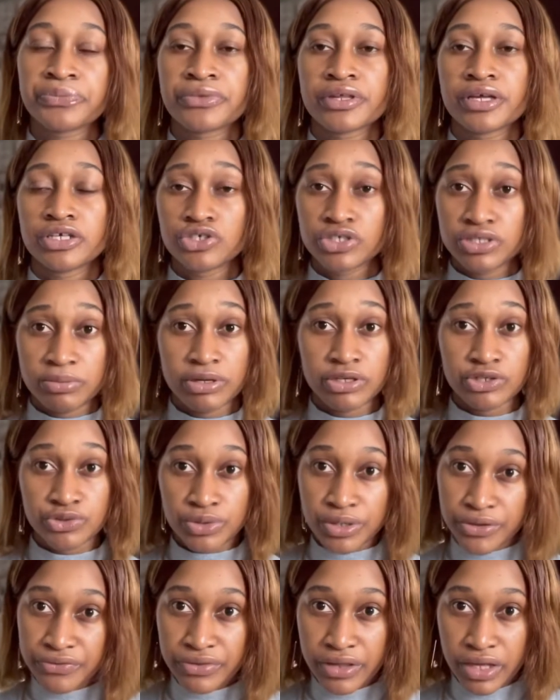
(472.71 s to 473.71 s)
It's just about
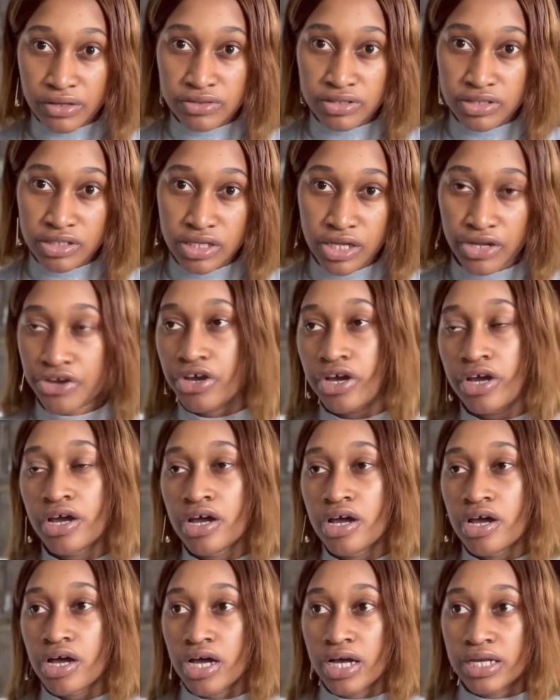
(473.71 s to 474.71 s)
12,000 naira.
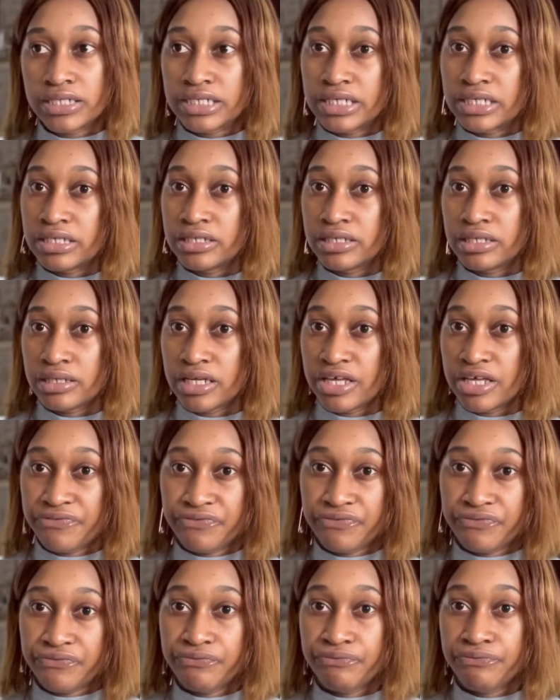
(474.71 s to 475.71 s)
And then
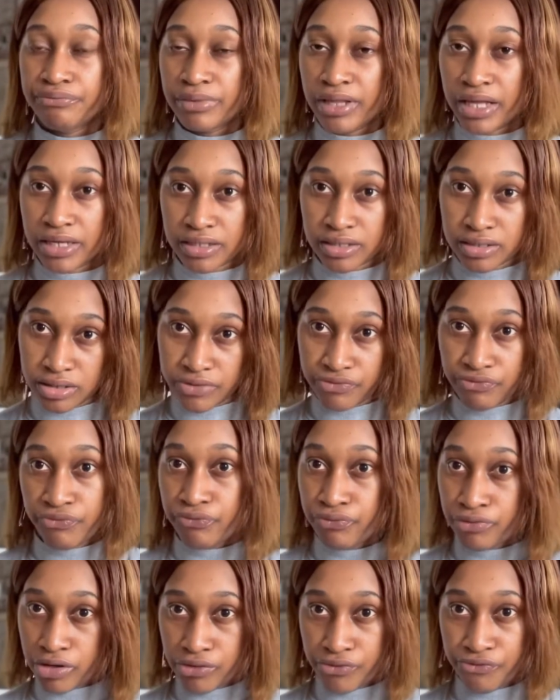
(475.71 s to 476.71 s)
if like the
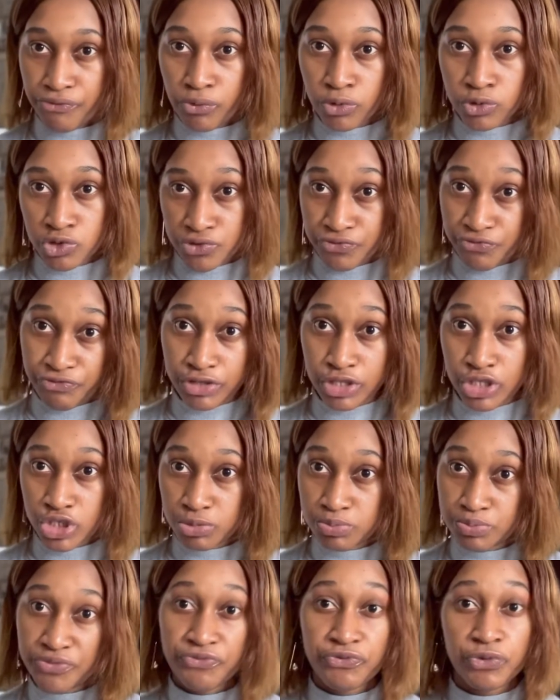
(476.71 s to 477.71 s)
fuel wants to finish
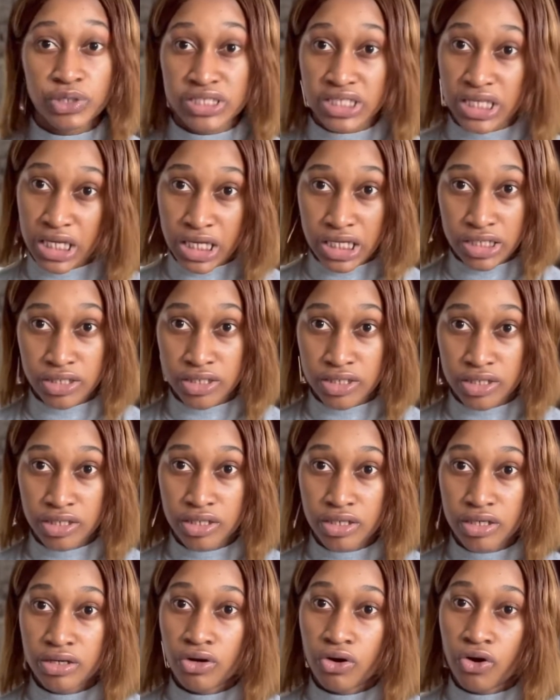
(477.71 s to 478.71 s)
before the end
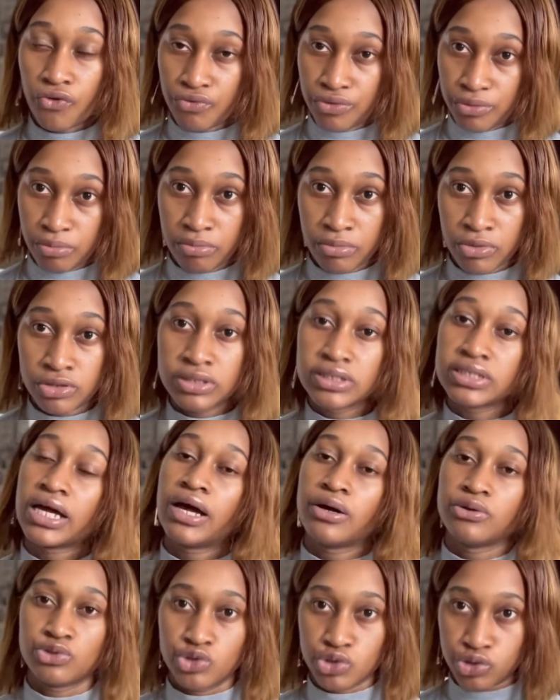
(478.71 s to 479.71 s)
of the month,
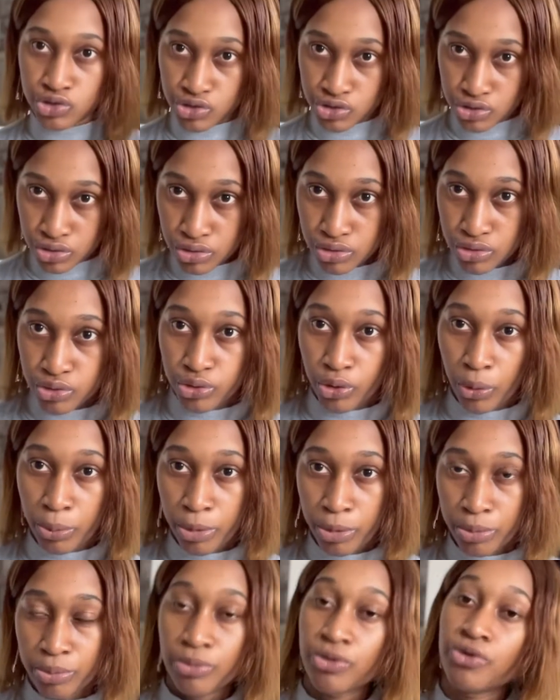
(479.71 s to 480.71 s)
I'll just top
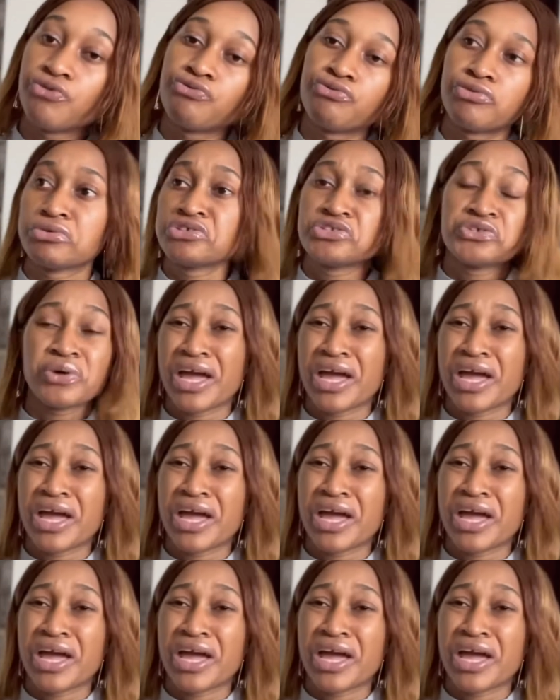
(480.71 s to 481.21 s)
up more fuel. So